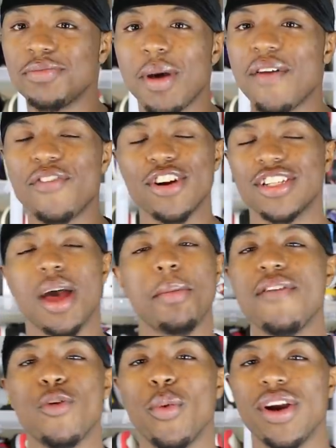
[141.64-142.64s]
is my first time
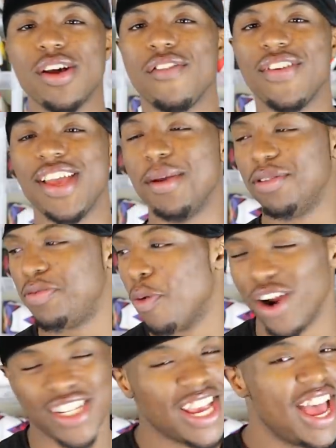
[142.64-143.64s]
ever winning off of Hibbett
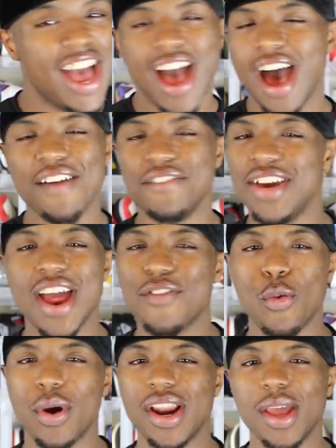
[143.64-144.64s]
Sports. I've
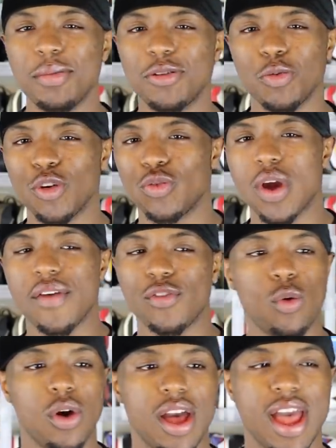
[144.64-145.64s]
never won a Hibbett Sports
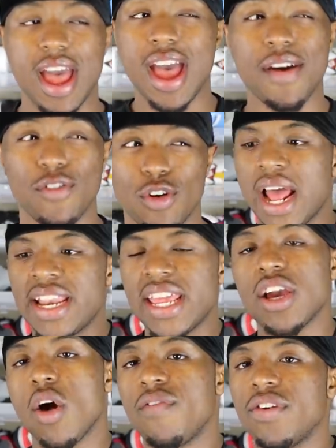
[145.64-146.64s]
raffle, ever. I
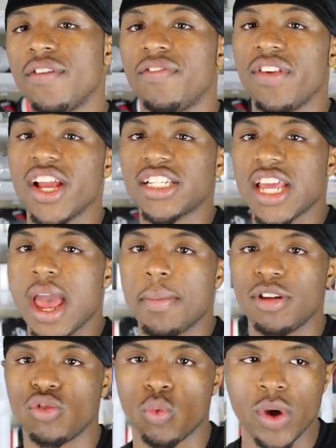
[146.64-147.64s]
did go for the Flex
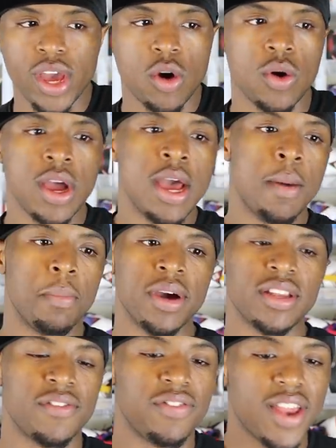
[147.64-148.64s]
app as well,
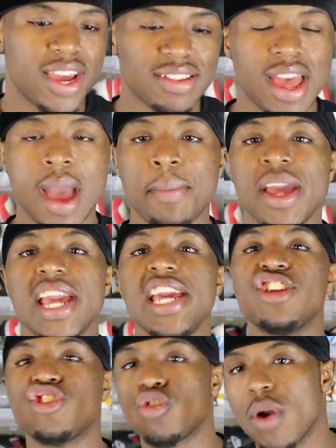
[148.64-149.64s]
but the Flex app
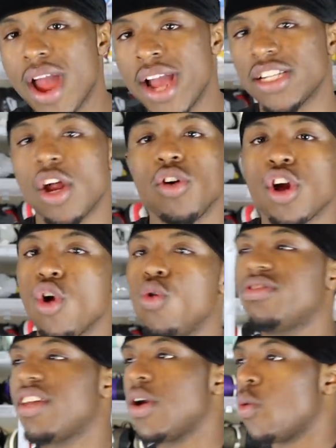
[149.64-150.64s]
is trash. I don't care
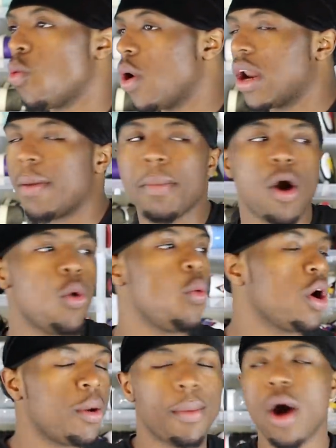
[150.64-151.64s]
who say what about
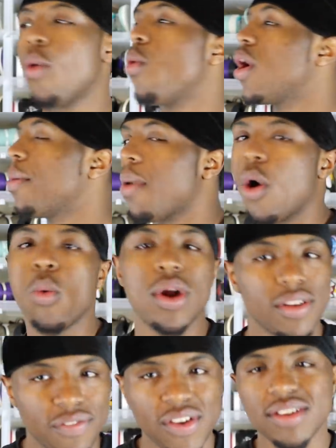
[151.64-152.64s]
what about what about
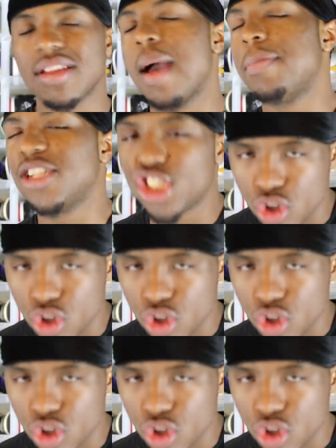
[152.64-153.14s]
what. The Flex app is